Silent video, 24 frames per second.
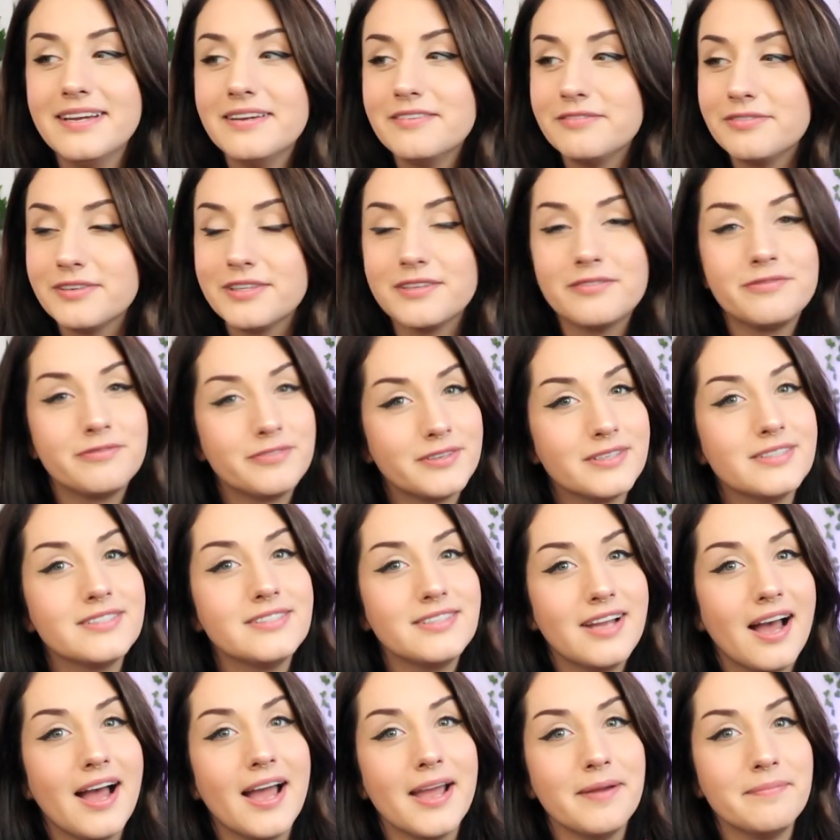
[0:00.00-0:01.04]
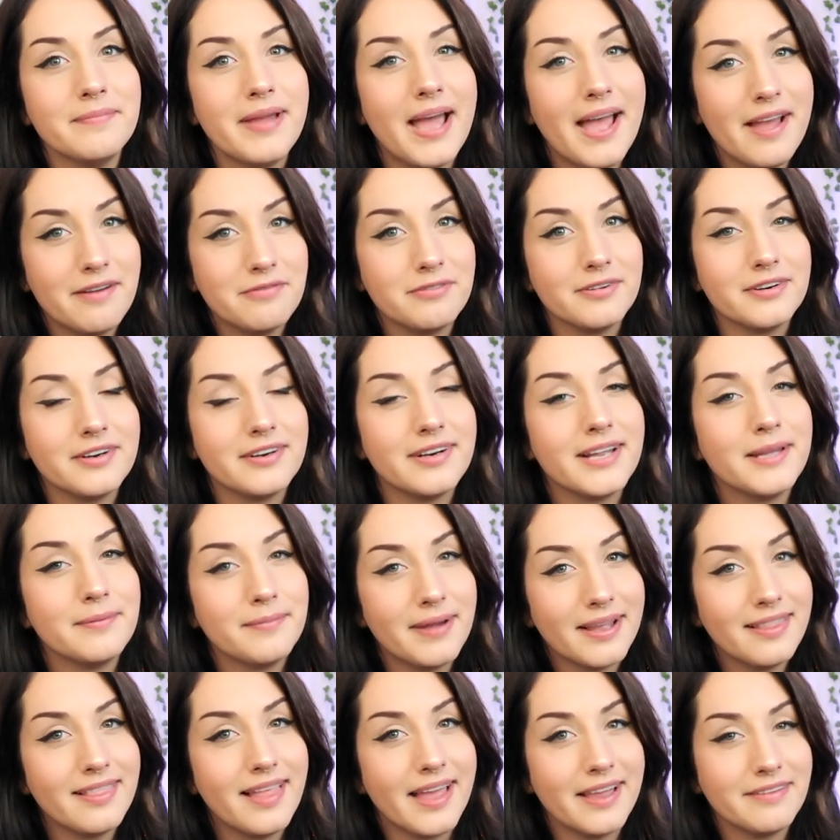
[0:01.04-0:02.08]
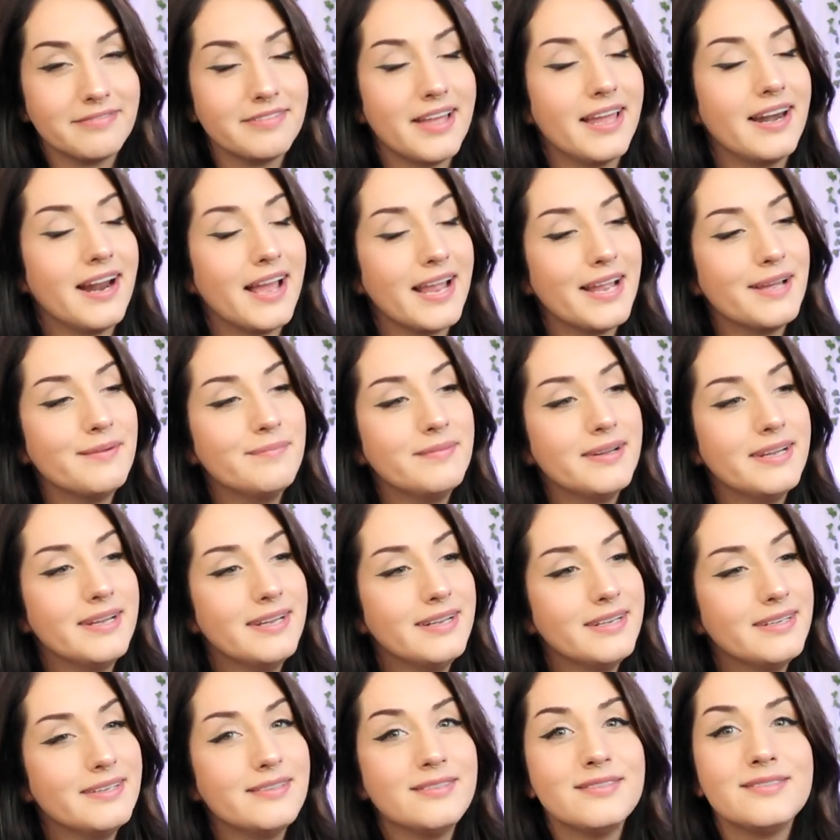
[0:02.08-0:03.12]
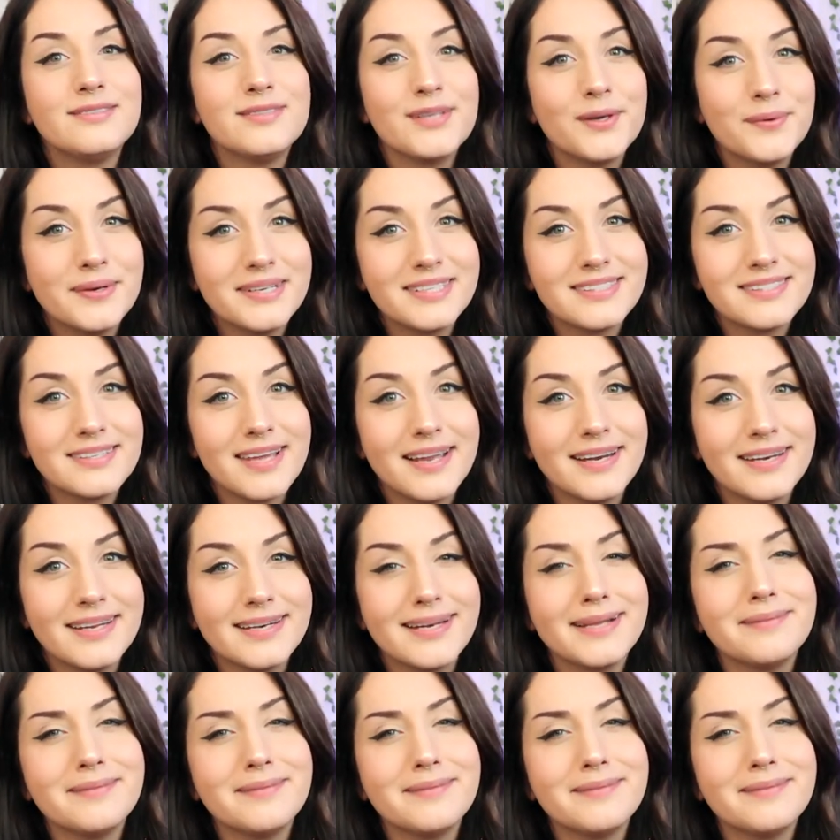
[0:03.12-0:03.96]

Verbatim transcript: for the first time ever in my life, and I am so excited.